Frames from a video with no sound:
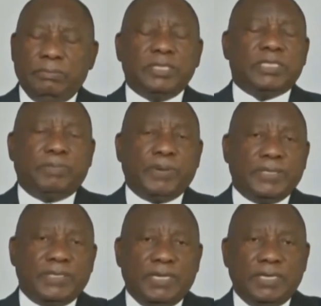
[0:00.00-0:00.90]
Mr.
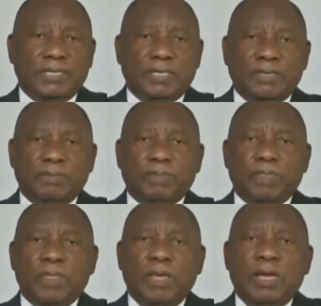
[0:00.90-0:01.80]
President,
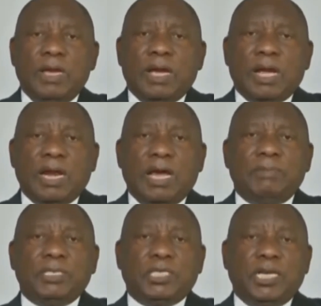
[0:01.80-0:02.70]

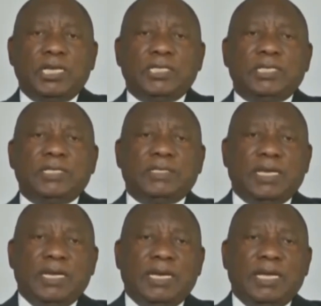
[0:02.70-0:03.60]
climate change is
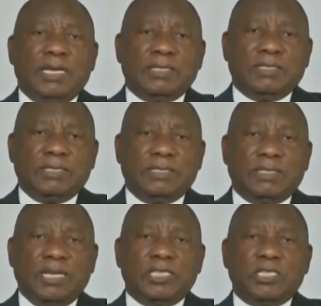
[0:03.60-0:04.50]
an
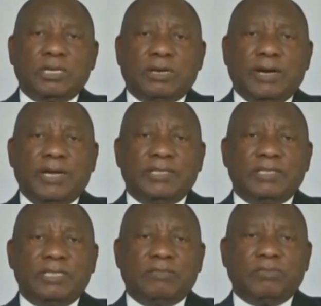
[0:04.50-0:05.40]
existential
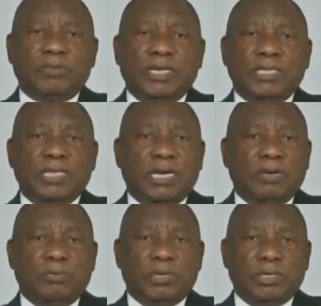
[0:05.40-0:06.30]
crisis for the
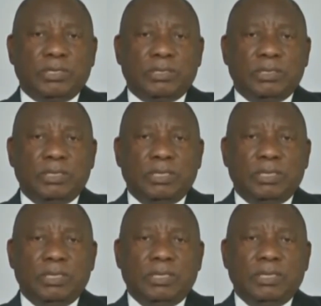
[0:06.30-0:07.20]
entire world,
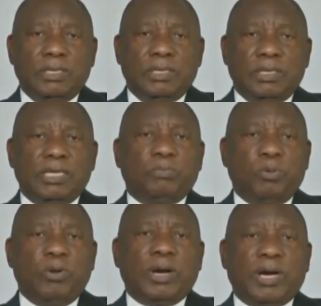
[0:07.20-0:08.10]
yet
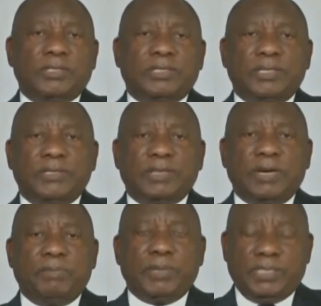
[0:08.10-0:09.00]
poor countries
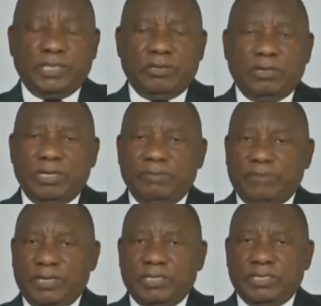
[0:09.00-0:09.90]
are particularly
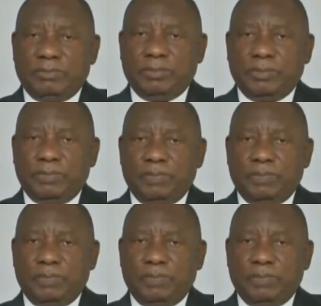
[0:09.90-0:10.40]
vulnerable.